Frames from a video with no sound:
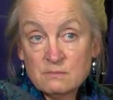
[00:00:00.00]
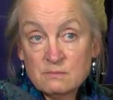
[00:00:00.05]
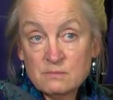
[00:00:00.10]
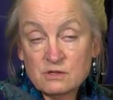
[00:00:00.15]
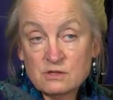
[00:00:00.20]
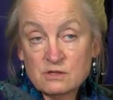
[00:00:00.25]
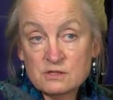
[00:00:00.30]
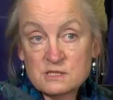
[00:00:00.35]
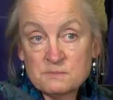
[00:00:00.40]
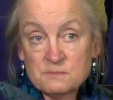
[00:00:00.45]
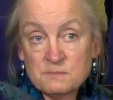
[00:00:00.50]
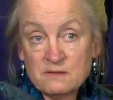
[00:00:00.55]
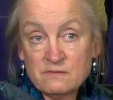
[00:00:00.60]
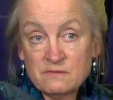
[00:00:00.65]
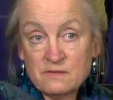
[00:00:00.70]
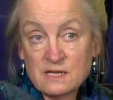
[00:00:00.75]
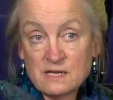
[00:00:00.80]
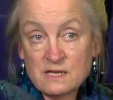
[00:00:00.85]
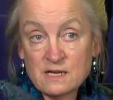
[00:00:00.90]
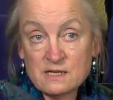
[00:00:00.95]
because it's been
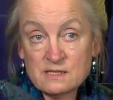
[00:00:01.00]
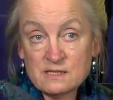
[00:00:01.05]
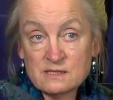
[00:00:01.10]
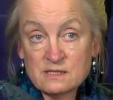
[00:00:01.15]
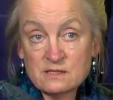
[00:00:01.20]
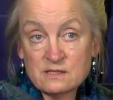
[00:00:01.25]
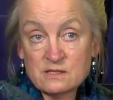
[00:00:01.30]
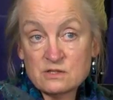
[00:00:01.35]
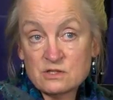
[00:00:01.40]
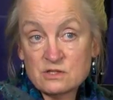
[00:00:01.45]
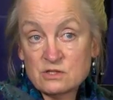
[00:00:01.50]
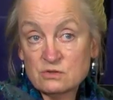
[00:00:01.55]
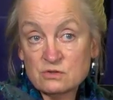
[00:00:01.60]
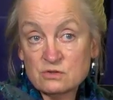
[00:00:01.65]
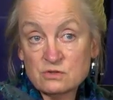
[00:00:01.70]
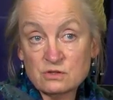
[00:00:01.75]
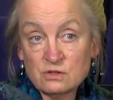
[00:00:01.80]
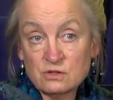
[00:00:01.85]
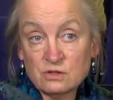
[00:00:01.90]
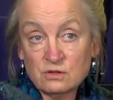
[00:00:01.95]
realised that
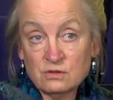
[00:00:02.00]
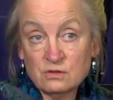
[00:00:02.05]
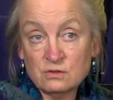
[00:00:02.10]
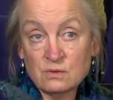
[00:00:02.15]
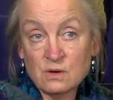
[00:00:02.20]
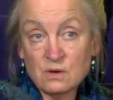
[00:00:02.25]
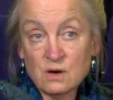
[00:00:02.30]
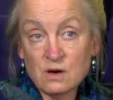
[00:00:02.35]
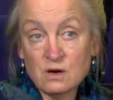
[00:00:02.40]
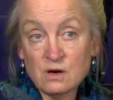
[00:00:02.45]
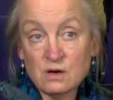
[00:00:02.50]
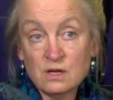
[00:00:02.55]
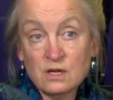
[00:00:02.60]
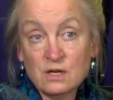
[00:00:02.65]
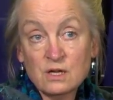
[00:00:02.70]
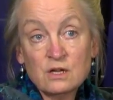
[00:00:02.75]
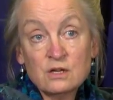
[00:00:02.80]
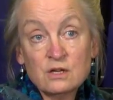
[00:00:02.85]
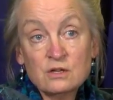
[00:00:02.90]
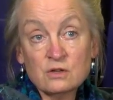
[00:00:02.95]
children who are
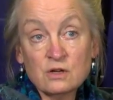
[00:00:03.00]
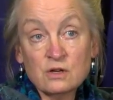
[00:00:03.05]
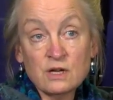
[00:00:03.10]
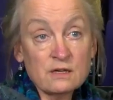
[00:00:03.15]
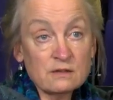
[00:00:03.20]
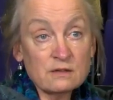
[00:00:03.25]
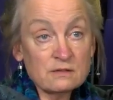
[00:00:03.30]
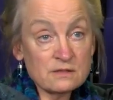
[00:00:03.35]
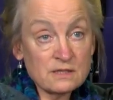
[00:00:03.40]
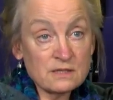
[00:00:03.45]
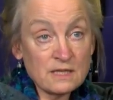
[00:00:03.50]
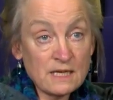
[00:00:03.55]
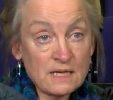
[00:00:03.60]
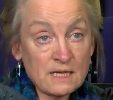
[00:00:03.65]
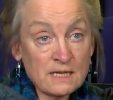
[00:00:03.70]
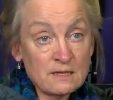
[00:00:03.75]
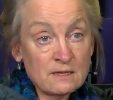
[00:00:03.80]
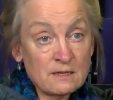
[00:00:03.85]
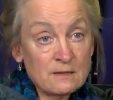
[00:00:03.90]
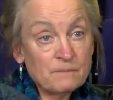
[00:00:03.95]
not
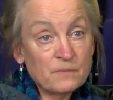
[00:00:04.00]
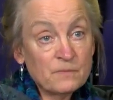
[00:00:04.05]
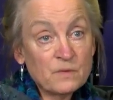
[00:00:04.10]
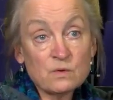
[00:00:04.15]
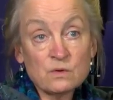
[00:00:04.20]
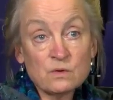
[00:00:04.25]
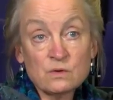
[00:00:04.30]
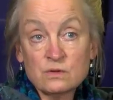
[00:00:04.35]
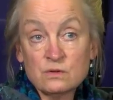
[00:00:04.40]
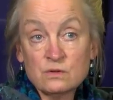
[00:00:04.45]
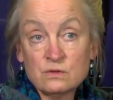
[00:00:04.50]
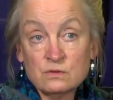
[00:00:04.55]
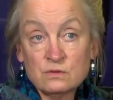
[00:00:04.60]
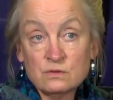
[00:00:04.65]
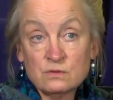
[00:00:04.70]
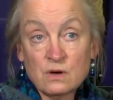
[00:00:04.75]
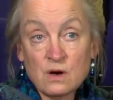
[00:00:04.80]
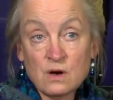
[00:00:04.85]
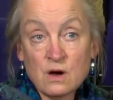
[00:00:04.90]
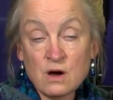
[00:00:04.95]
healthy or
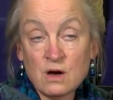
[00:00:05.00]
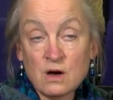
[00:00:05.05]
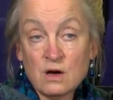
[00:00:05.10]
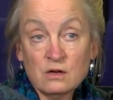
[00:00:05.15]
who are